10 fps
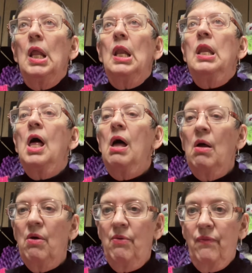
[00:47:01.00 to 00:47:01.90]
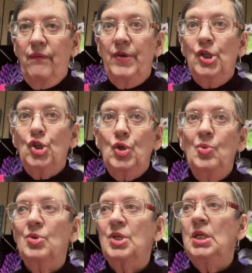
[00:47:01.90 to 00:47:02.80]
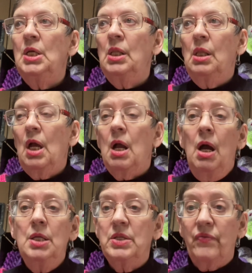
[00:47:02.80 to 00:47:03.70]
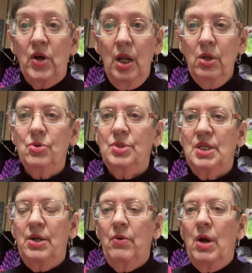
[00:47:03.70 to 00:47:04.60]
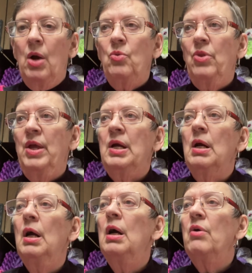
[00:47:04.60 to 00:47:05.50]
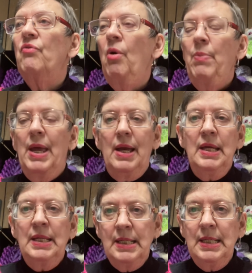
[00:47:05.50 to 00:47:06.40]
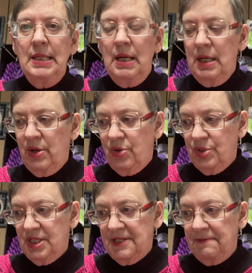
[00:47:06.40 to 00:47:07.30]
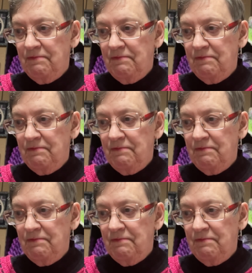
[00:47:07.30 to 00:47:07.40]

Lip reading: love choosing the kinds of colors that are out there from the indie dyers.